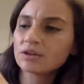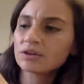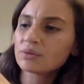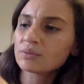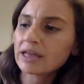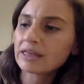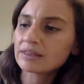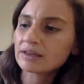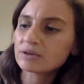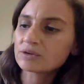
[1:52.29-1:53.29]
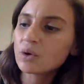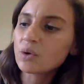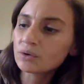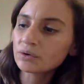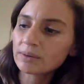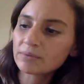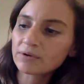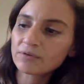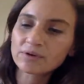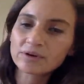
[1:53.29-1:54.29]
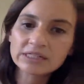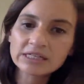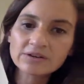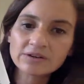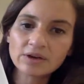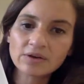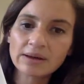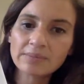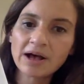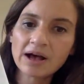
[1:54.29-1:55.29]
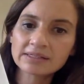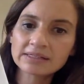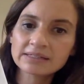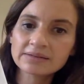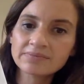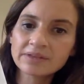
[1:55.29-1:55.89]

you'll write the total number of words here in the gray box.